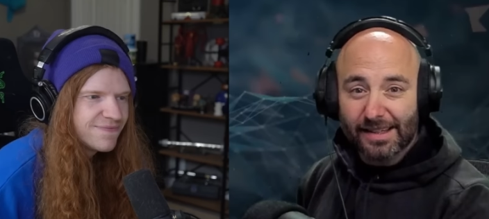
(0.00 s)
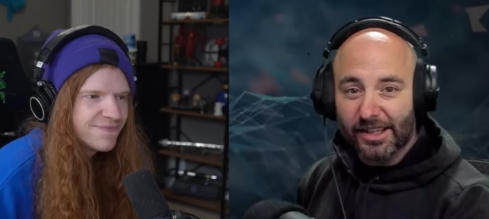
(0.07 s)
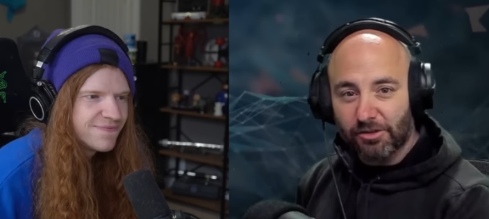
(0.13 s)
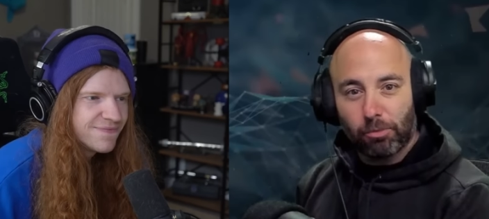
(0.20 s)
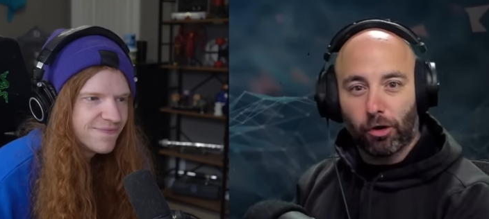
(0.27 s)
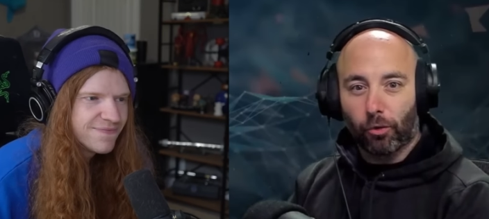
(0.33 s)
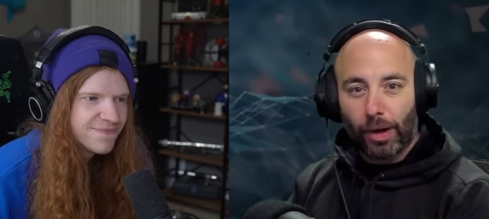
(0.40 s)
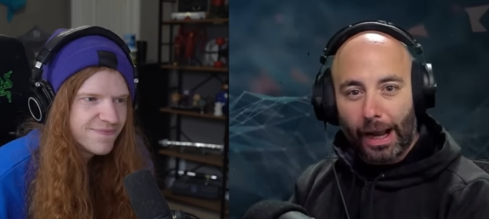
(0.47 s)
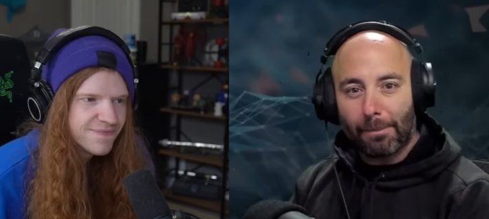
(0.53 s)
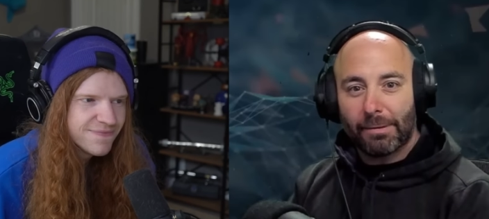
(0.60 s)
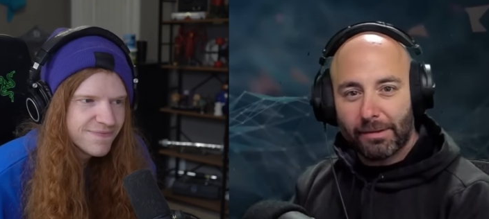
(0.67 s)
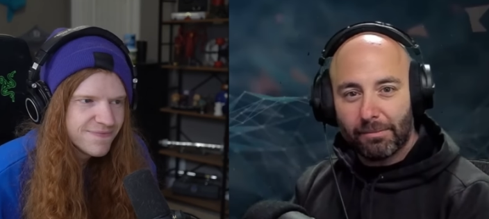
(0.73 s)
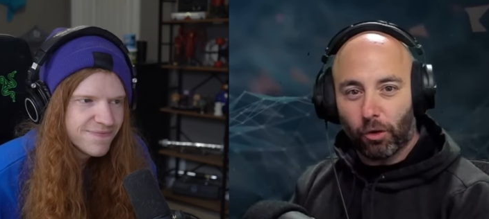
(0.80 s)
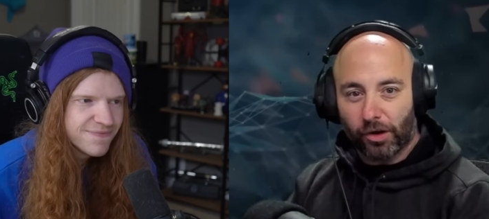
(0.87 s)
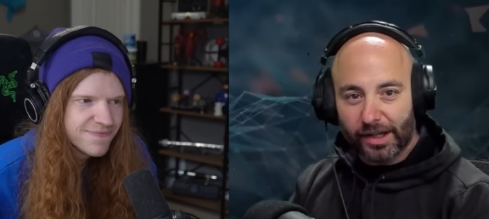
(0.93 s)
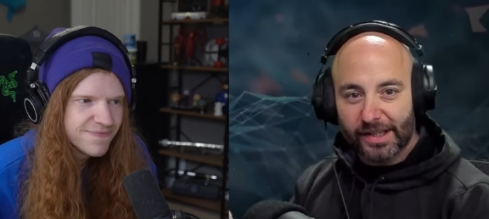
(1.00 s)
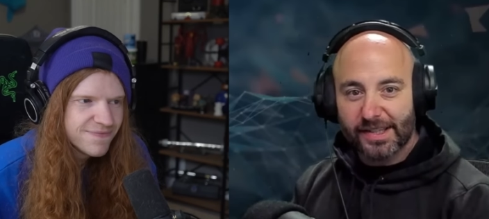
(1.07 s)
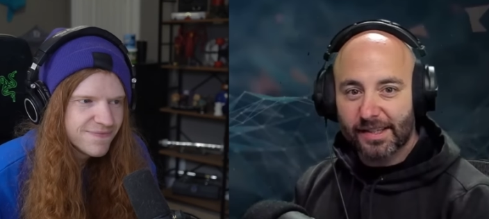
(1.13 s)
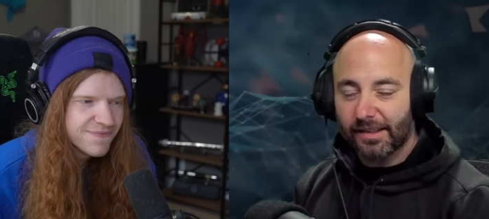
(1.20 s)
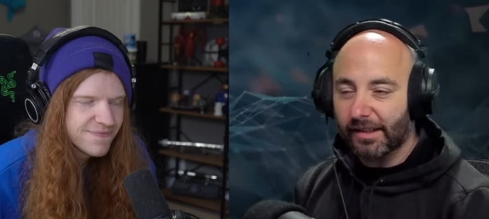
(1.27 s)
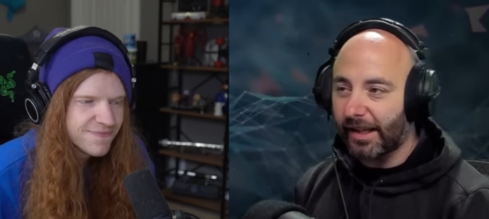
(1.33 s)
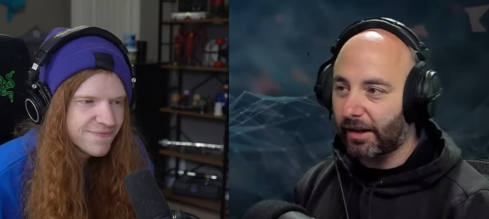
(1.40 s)
Speaker 1: It's more rapid, more
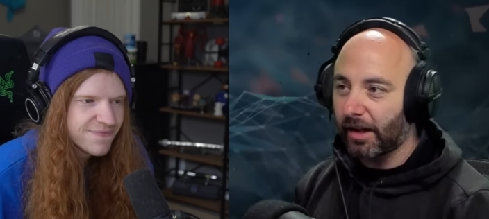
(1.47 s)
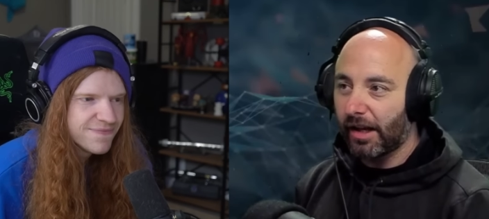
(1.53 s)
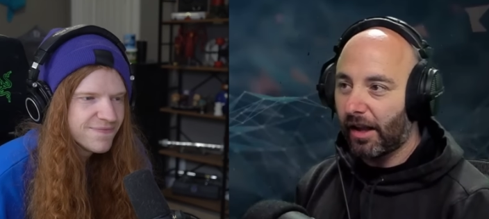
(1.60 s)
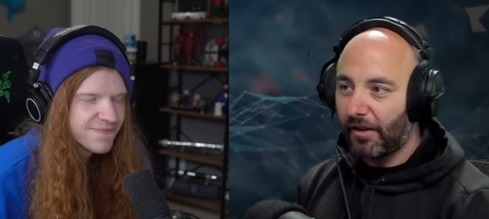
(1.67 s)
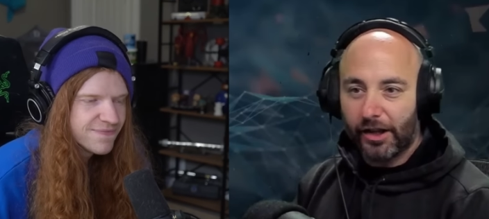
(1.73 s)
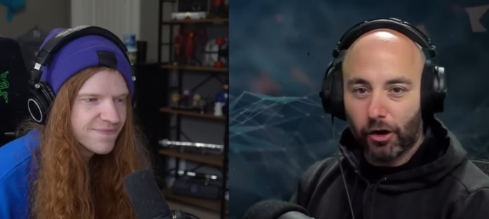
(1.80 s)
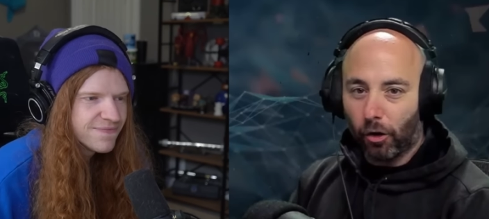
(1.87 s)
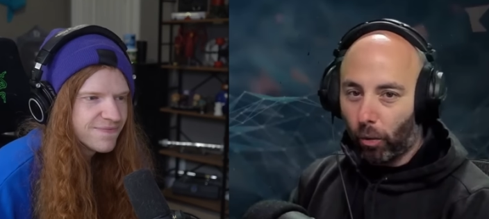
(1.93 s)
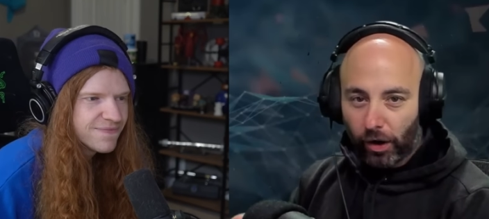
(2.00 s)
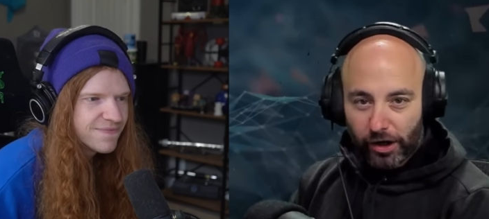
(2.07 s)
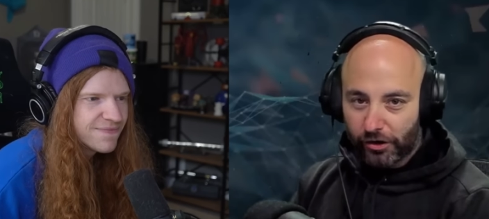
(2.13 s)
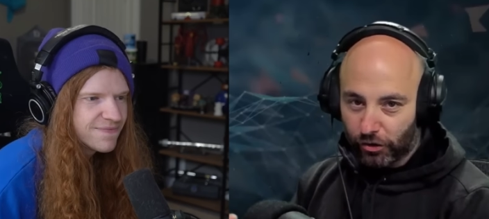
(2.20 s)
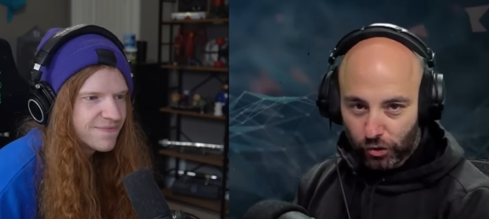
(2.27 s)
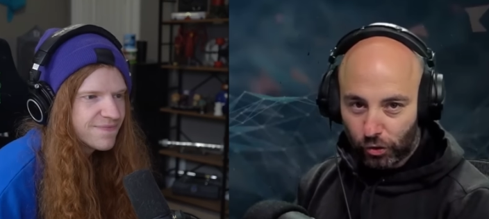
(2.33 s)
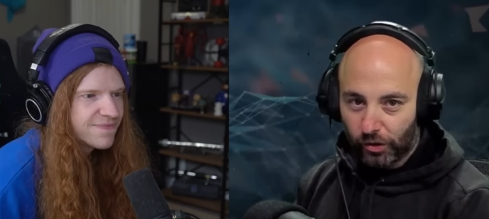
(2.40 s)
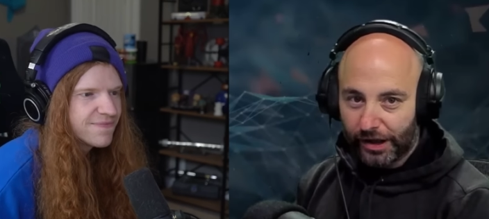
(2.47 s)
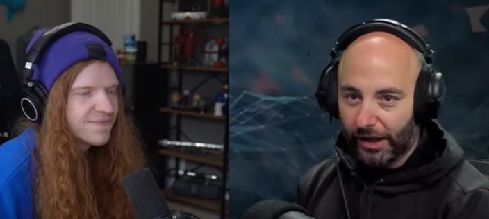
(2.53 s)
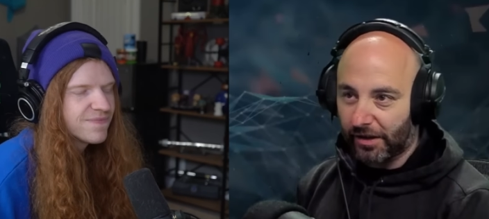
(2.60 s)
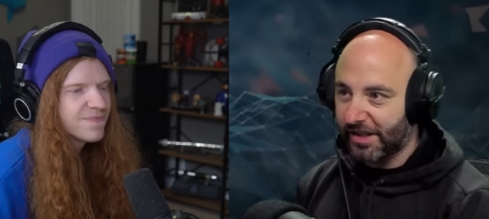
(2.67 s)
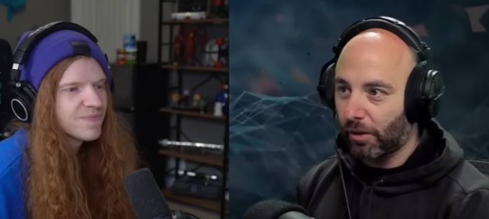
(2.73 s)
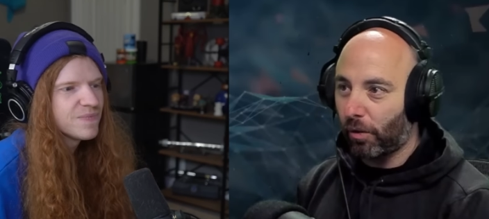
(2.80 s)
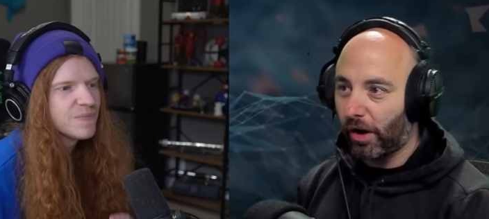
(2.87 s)
instant. Like they don't want to do
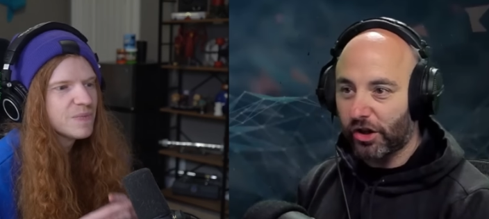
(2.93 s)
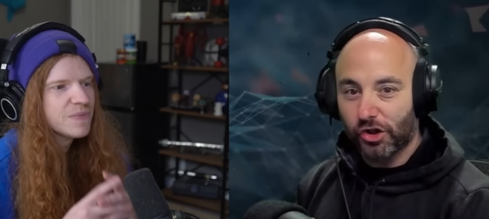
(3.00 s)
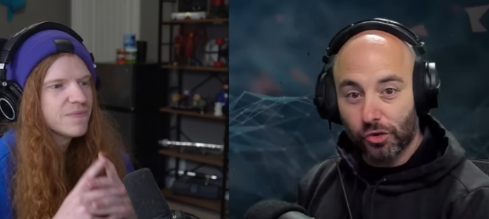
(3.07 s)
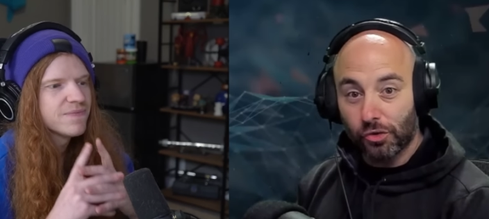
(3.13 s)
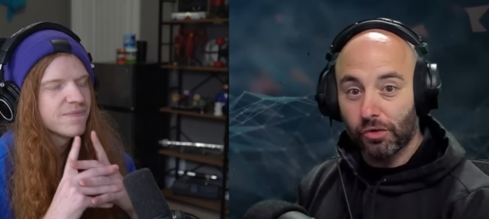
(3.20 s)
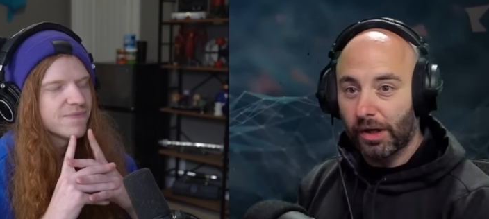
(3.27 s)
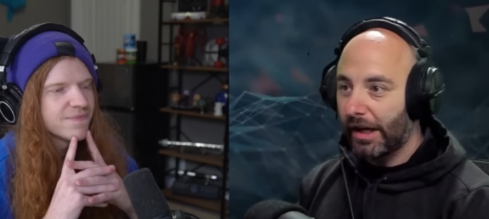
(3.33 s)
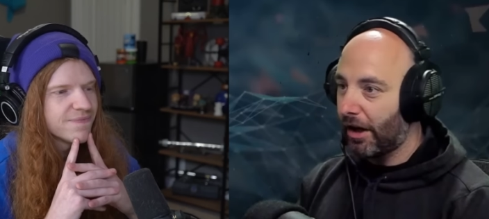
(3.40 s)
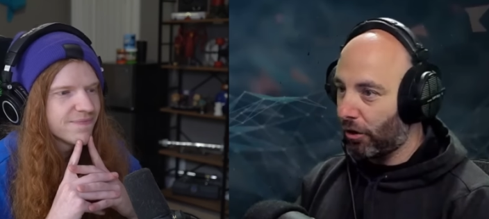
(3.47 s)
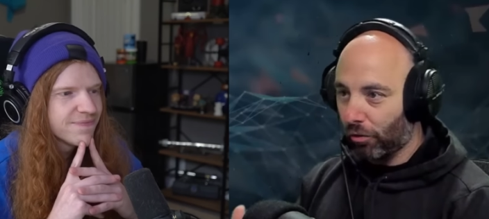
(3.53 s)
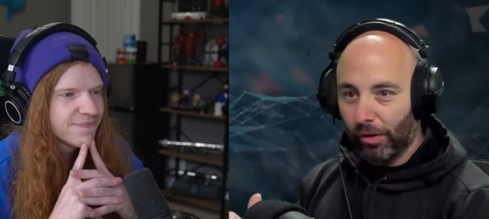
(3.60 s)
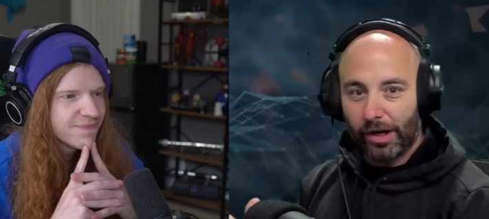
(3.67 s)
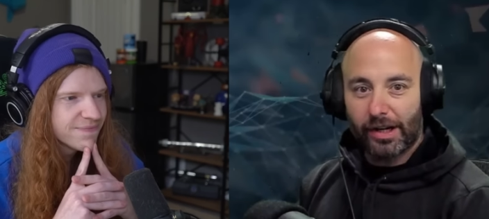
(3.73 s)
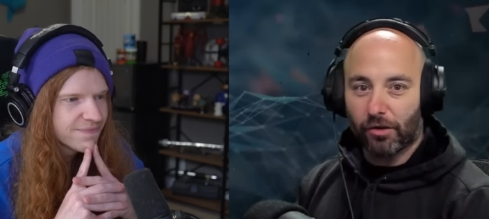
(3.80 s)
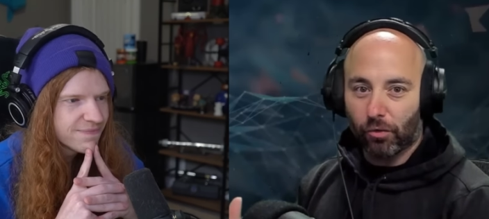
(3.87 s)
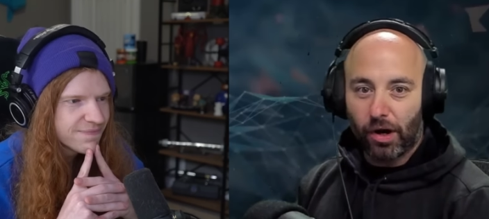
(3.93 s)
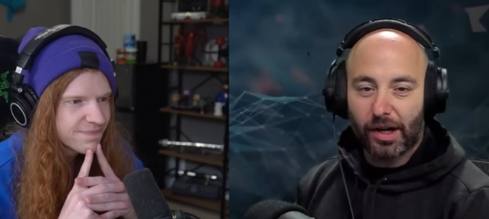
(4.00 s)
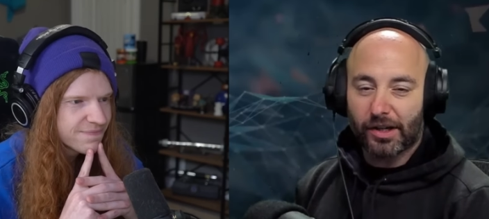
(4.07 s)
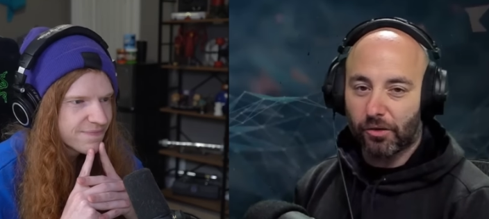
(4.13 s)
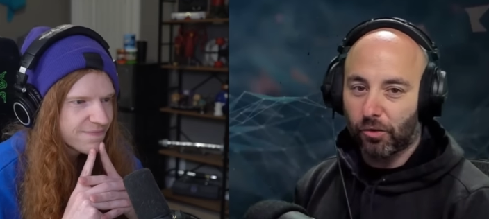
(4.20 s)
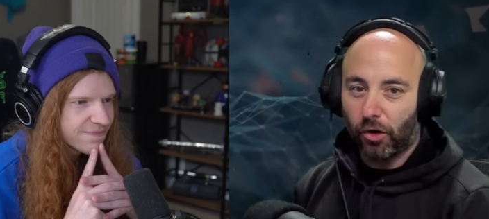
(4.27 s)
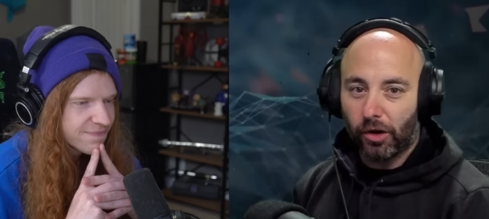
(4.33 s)
cooldowns. They want you ready to rock
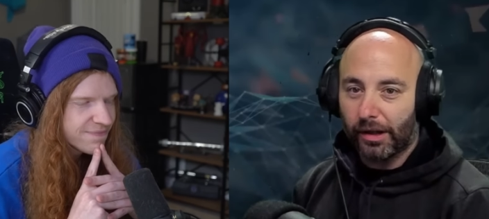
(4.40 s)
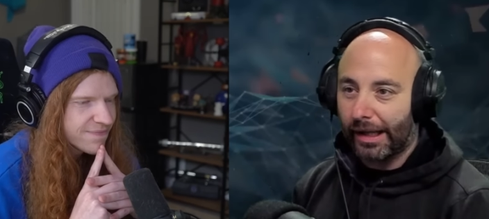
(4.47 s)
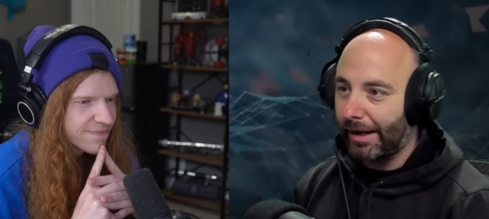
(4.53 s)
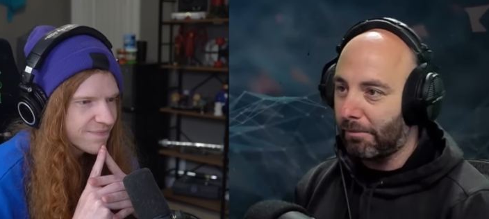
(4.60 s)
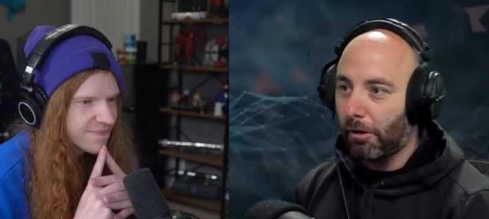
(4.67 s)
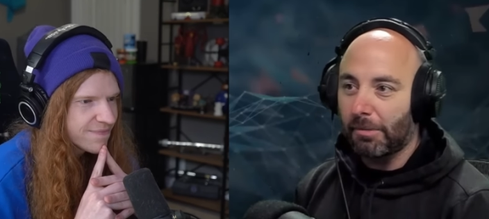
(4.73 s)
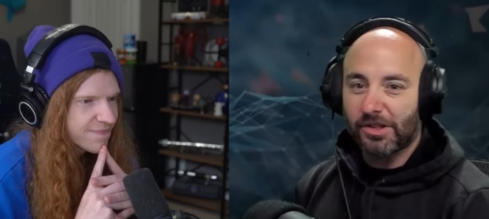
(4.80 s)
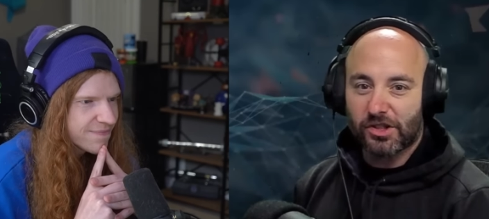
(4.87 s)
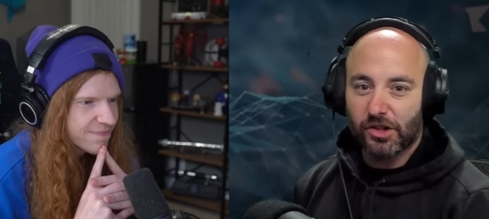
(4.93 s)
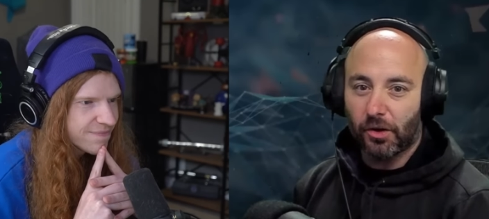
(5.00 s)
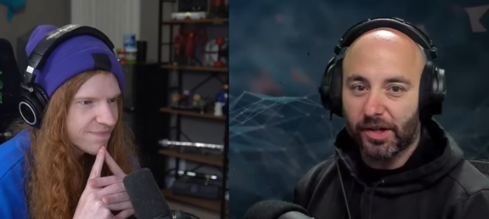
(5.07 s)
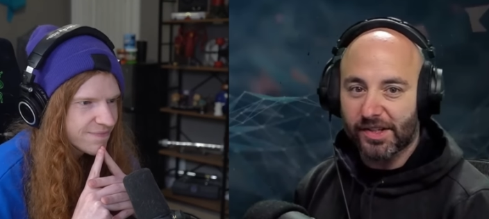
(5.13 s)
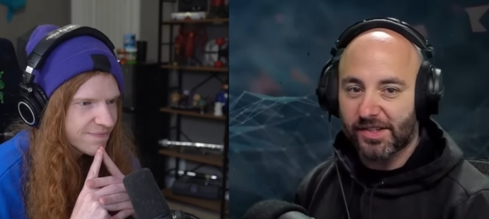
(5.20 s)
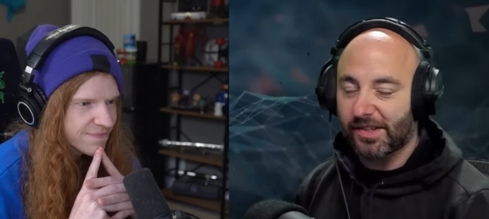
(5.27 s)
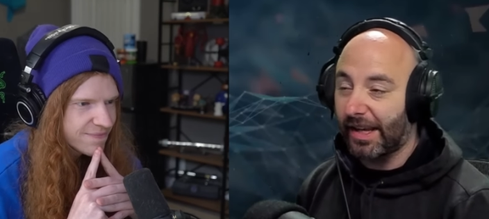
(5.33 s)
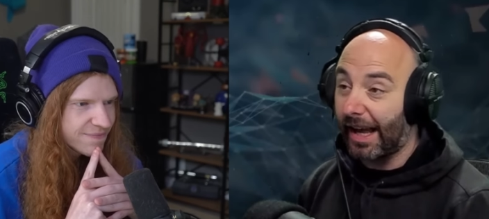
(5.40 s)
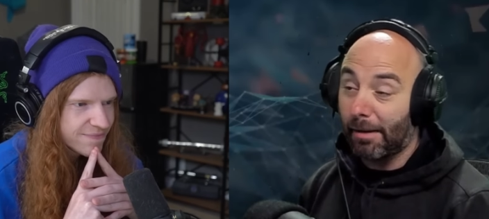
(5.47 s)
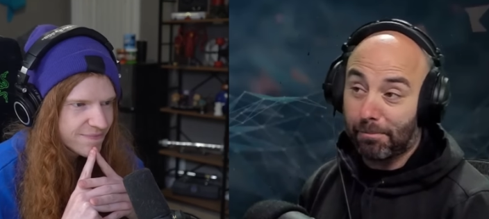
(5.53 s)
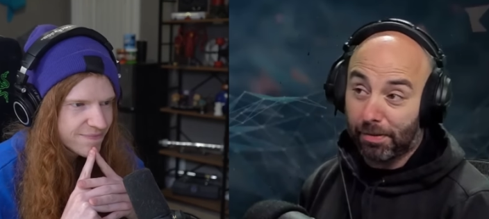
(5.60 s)
and roll at a moment's notice. I